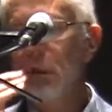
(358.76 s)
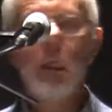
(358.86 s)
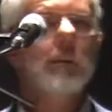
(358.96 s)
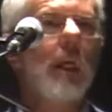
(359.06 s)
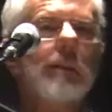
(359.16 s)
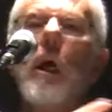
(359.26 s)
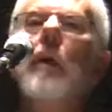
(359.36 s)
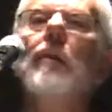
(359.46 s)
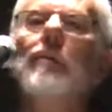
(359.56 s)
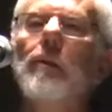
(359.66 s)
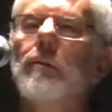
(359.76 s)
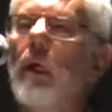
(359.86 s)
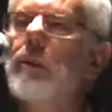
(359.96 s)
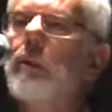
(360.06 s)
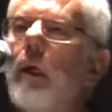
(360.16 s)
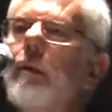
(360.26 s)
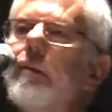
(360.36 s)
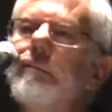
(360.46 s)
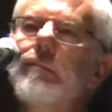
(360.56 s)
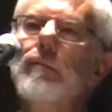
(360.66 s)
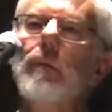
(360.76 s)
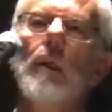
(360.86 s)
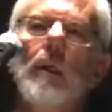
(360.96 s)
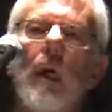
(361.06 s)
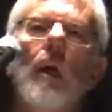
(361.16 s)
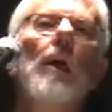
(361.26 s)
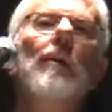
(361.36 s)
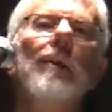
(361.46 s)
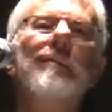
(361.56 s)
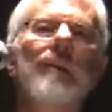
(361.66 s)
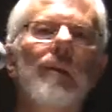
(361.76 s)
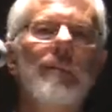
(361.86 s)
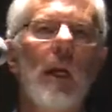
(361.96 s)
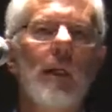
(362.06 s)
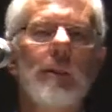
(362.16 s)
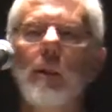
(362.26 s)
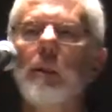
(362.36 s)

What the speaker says: So I started with a question. I'm going to reformulate it.